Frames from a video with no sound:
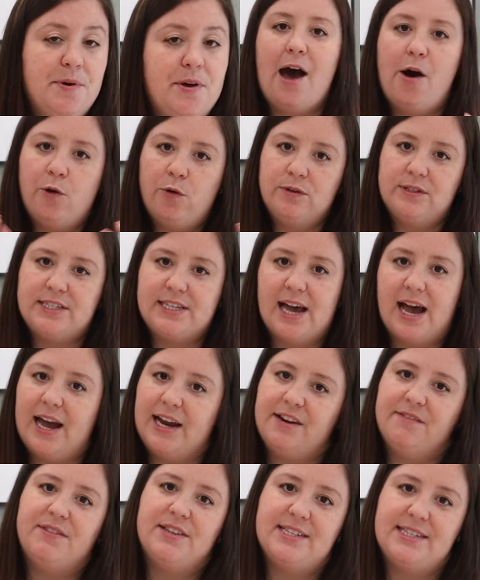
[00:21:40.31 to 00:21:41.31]

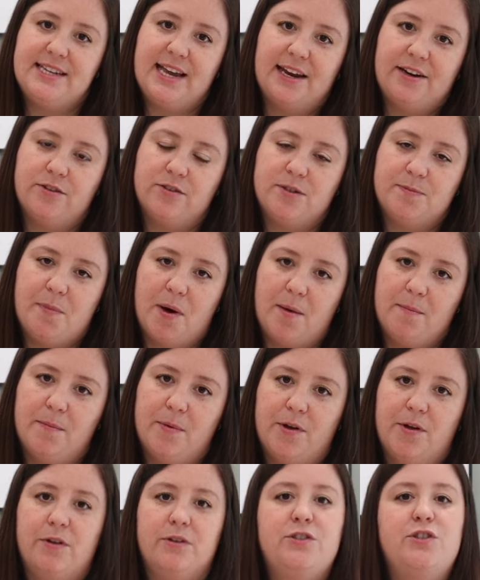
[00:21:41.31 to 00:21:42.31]
outside of the sandals
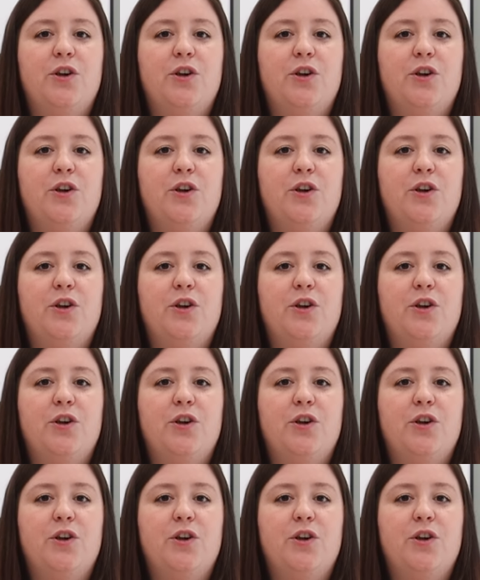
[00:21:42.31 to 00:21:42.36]
bubble.